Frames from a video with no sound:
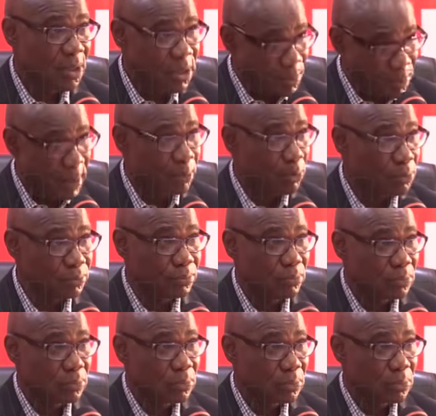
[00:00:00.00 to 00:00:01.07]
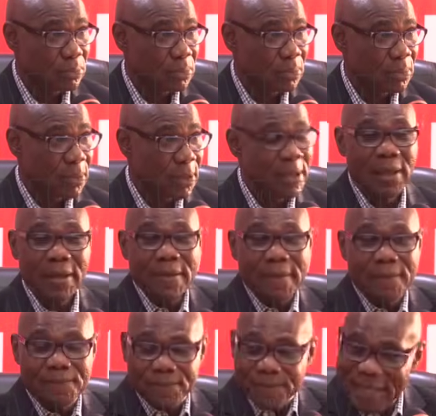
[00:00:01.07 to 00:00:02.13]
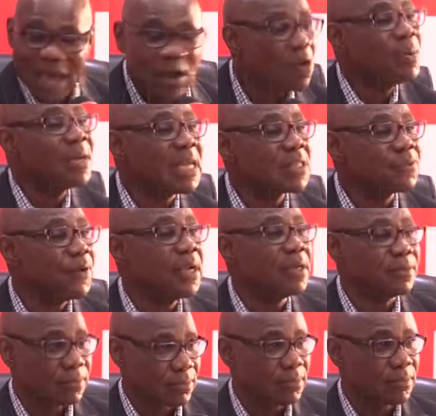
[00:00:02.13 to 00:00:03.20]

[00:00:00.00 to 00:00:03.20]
people, that government has failed.